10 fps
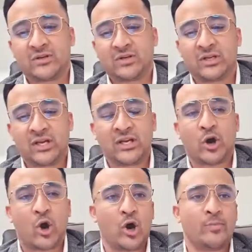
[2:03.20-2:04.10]
In a
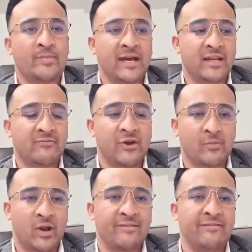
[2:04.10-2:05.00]
hope that if you
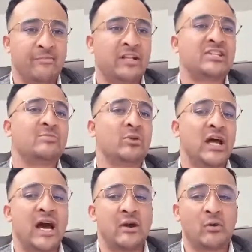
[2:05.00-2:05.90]
apply for multiple
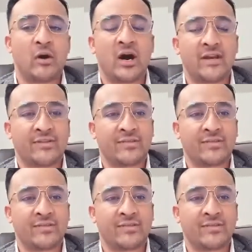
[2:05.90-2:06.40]
ROIs,